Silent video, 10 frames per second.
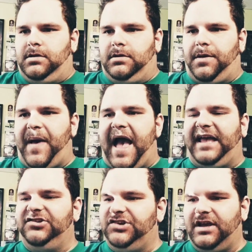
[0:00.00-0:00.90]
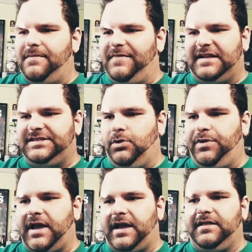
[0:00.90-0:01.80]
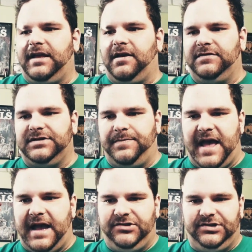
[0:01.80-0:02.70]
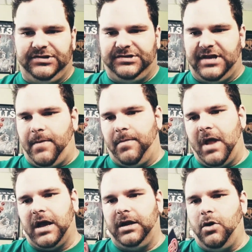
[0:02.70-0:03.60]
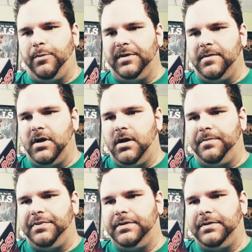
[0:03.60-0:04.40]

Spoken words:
The packaging, that's the only thing I can think of, is the packaging is the same. I'm not going to open them up.